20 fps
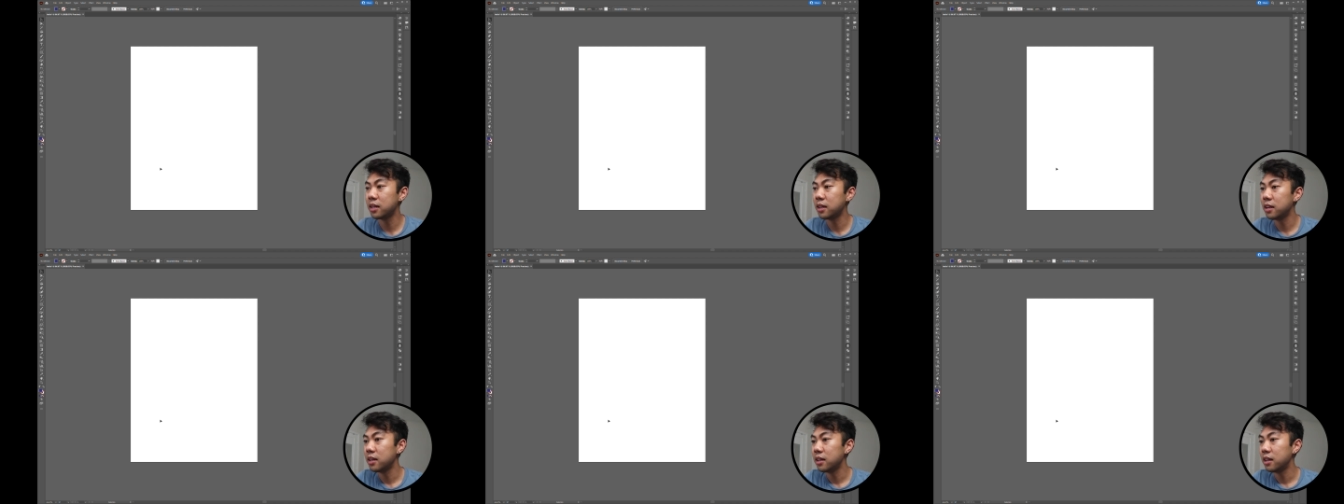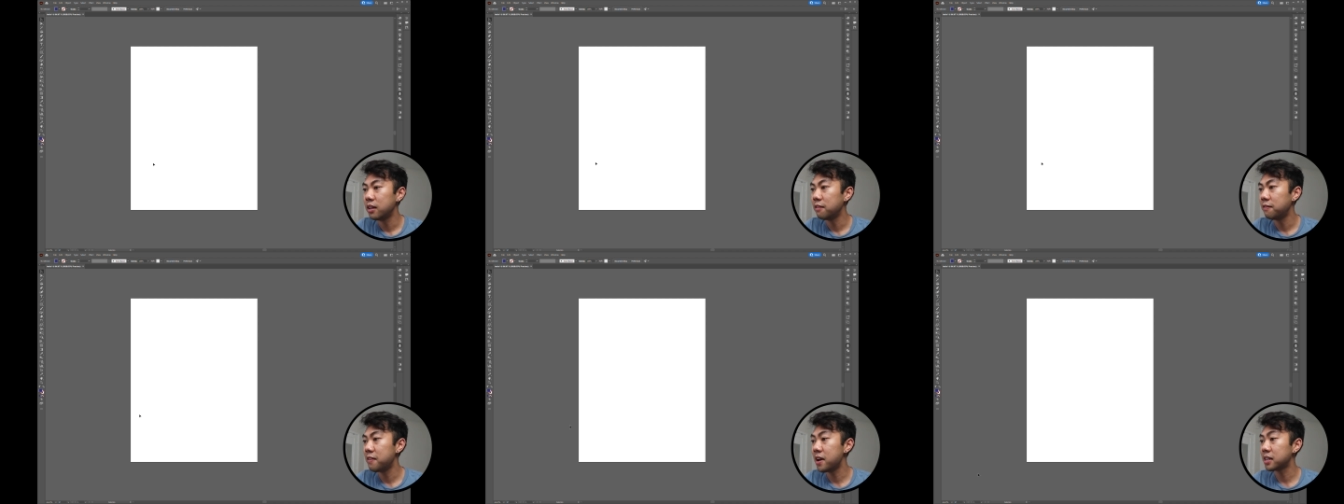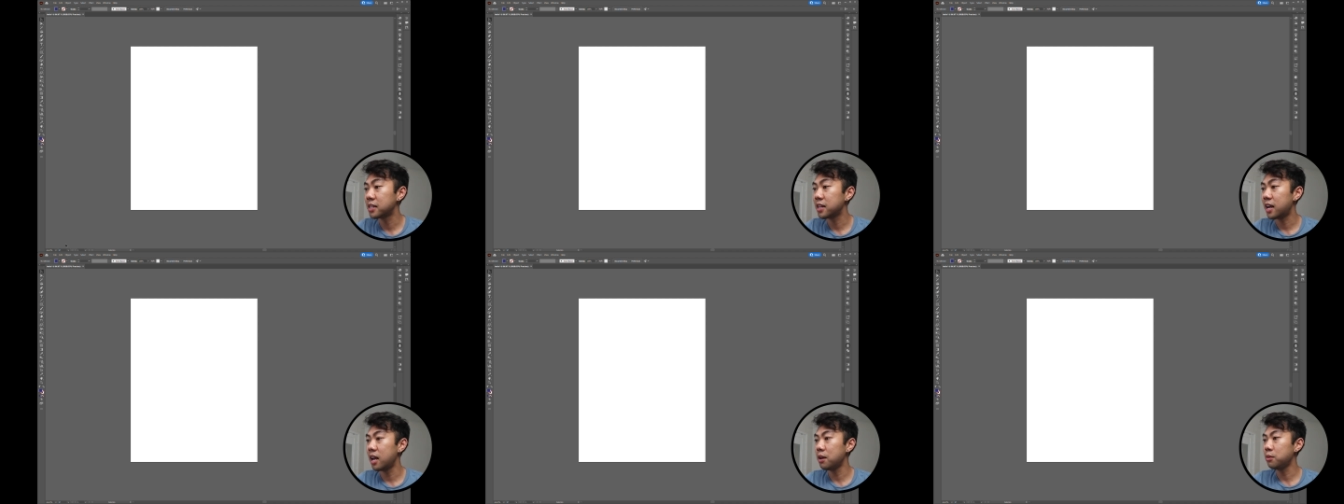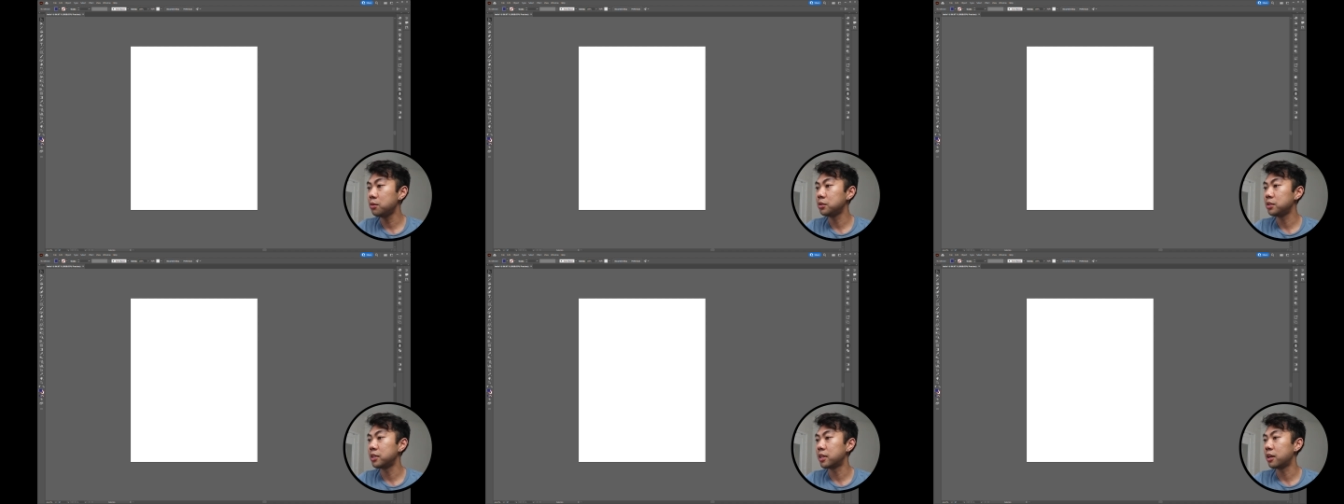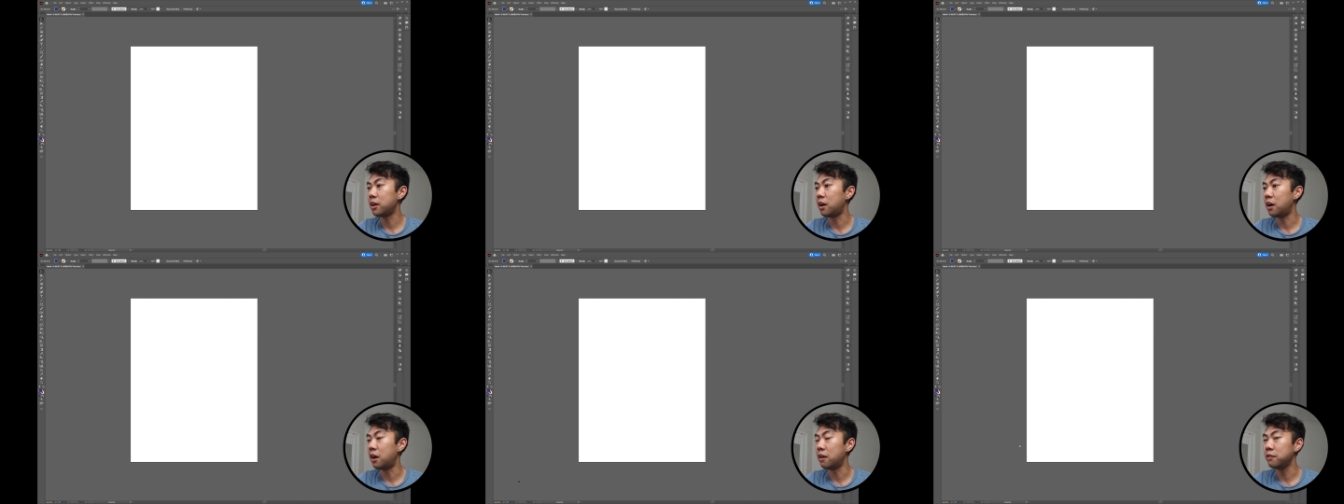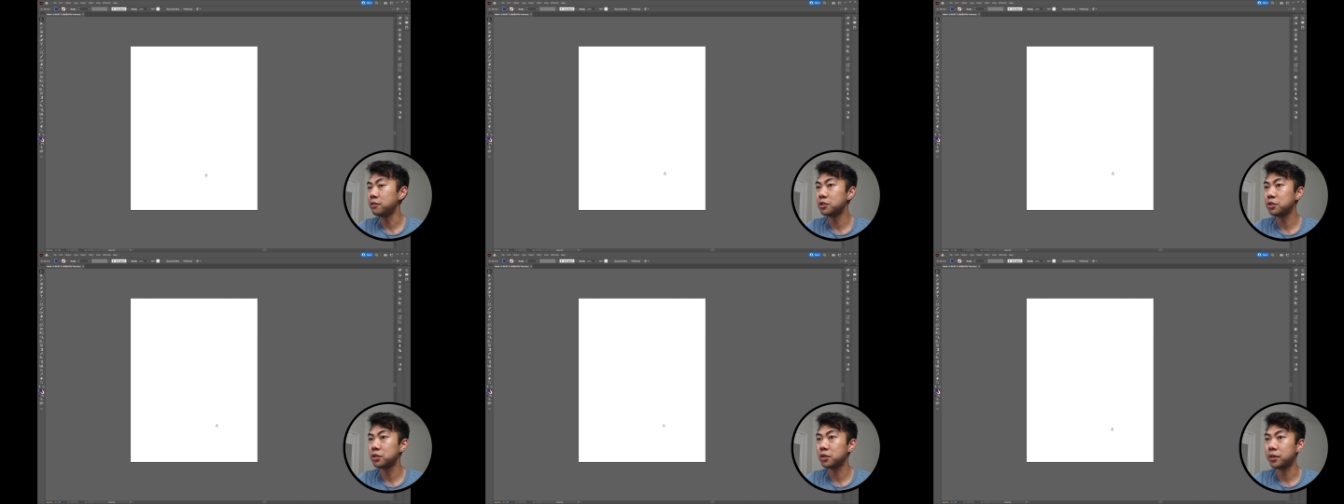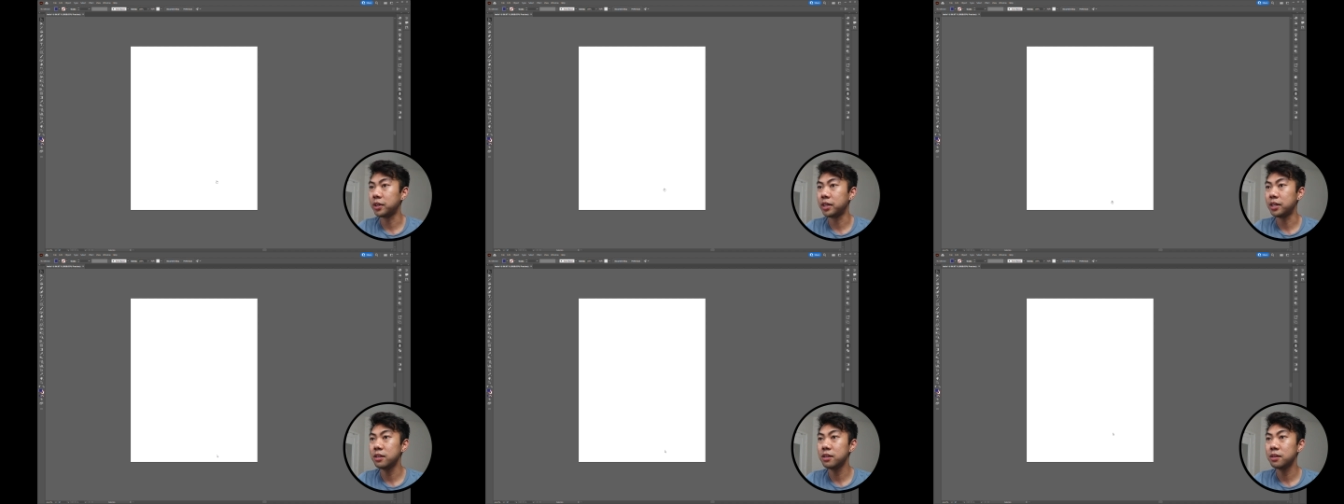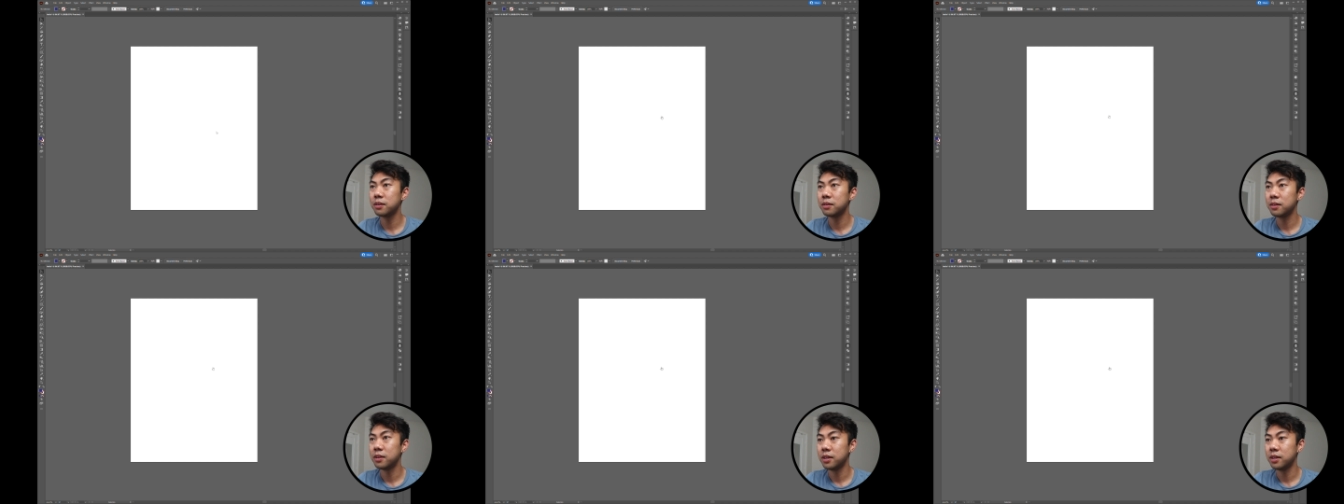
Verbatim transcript: In fact, I will do that off screen.